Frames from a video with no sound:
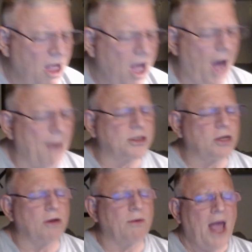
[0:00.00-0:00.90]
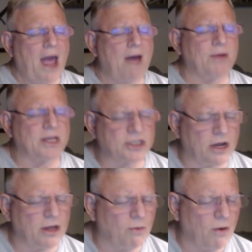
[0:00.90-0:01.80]
the opportunity we have. We can
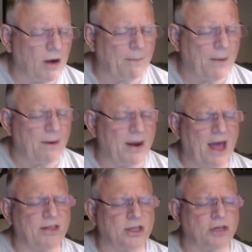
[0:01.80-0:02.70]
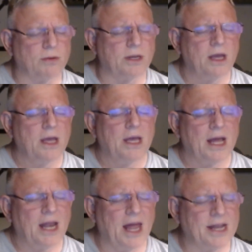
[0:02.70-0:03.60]
study your word. I pray right now that you would
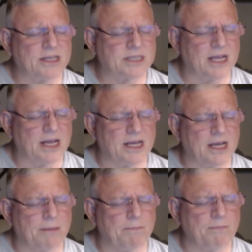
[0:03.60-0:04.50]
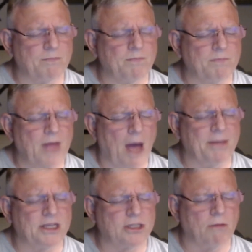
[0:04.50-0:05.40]
let us not
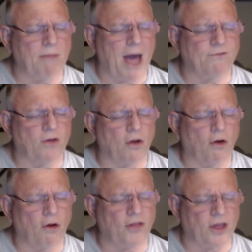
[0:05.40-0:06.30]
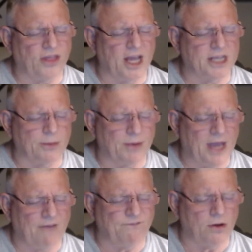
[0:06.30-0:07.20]
be so mindful on earthly things that we
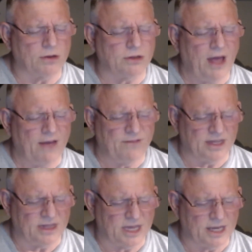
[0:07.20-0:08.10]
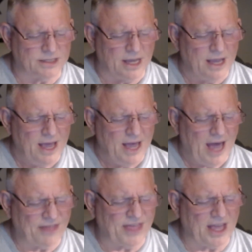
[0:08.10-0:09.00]
can't focus on heavenly things.
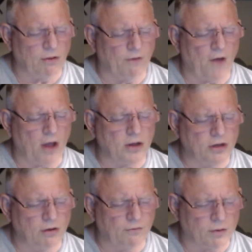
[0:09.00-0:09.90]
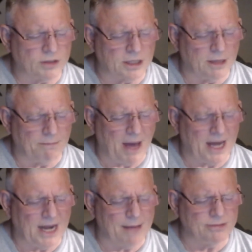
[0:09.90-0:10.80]
I thank you, Lord, for all you do for us. In the
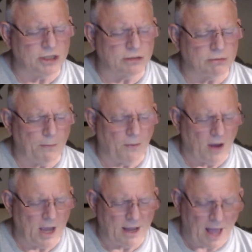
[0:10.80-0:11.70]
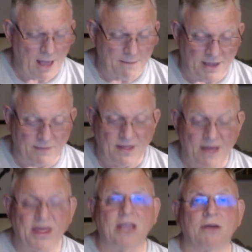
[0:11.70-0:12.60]
mighty name of Jesus, we pray. Amen.
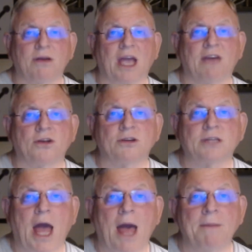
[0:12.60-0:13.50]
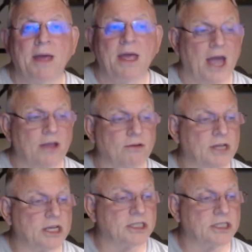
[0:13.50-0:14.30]
Thank you again for your time and your attention